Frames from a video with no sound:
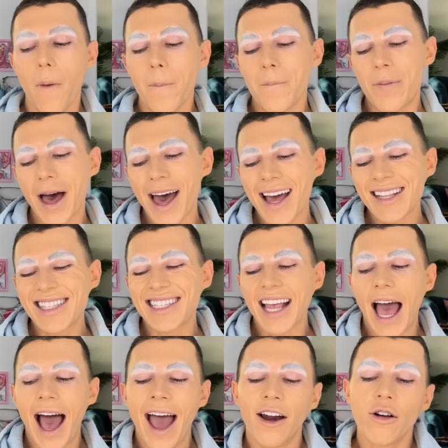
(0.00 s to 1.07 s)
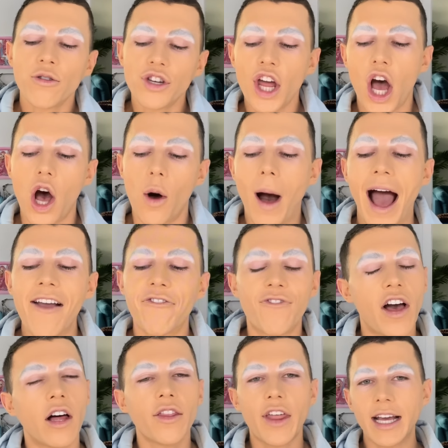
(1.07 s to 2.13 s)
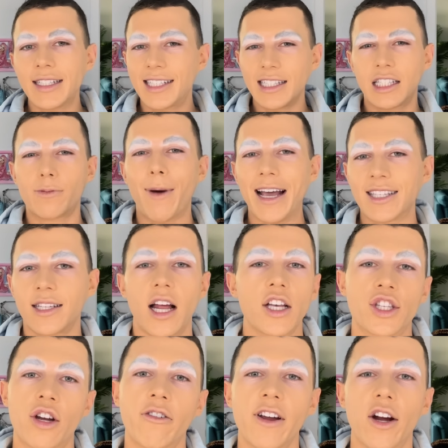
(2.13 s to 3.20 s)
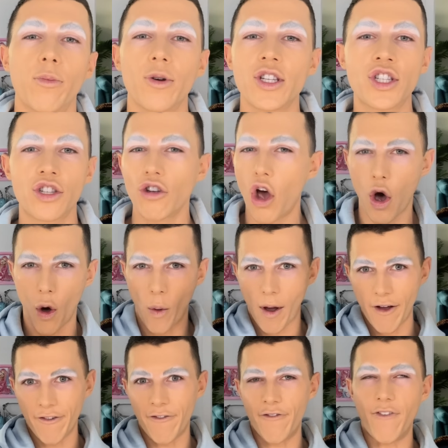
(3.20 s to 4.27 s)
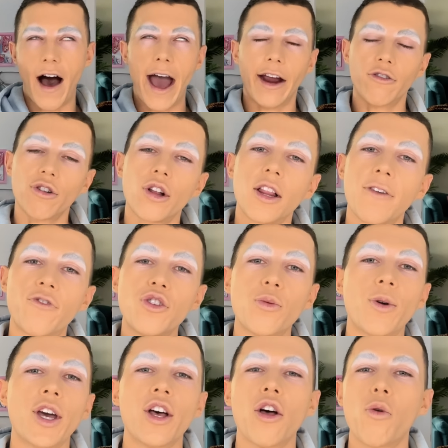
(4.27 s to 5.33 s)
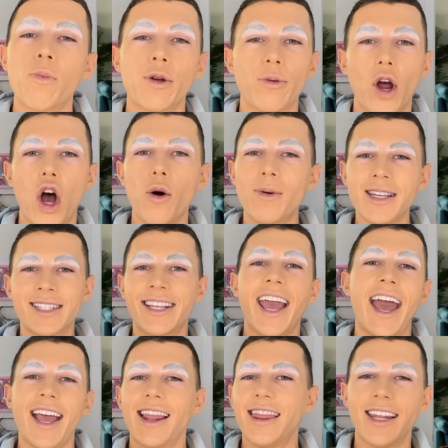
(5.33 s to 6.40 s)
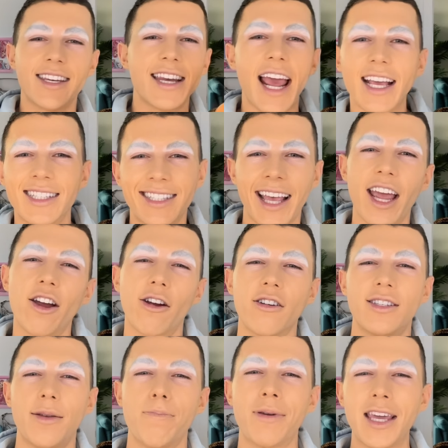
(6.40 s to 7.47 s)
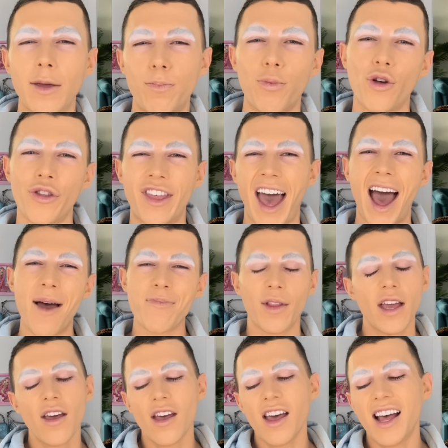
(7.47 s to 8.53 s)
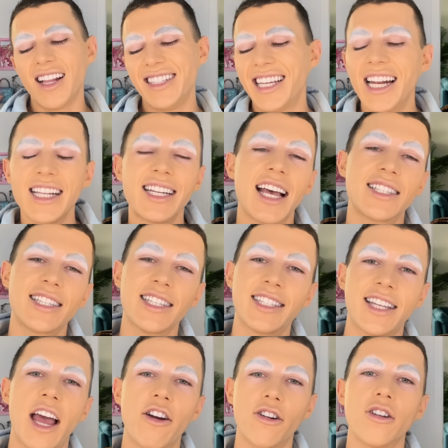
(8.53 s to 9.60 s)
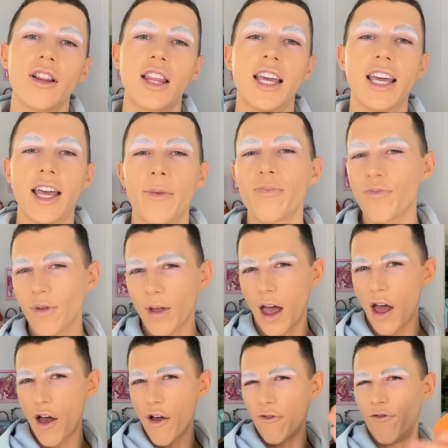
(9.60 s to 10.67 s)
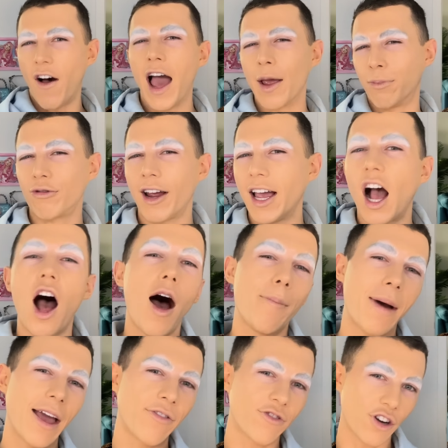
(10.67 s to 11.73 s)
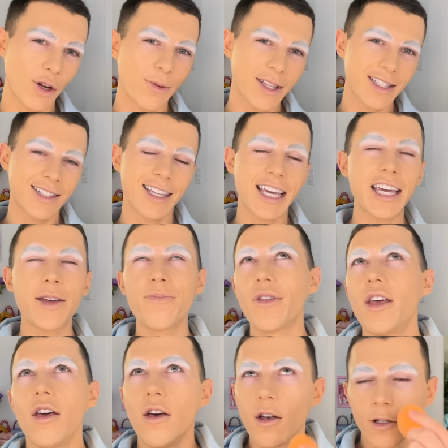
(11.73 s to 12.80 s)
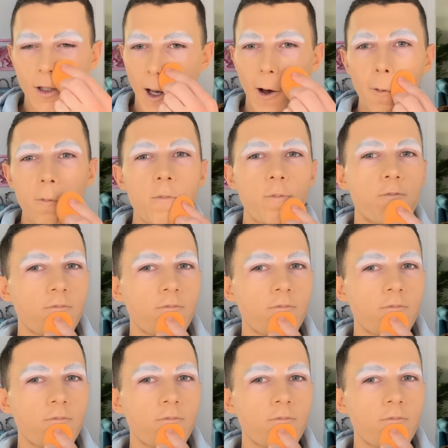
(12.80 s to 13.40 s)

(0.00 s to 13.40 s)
but I don't know. I felt like since Spice and I's career was so viral, if you will, we were always getting the naysayers and people that didn't necessarily vibrate on my frequency. So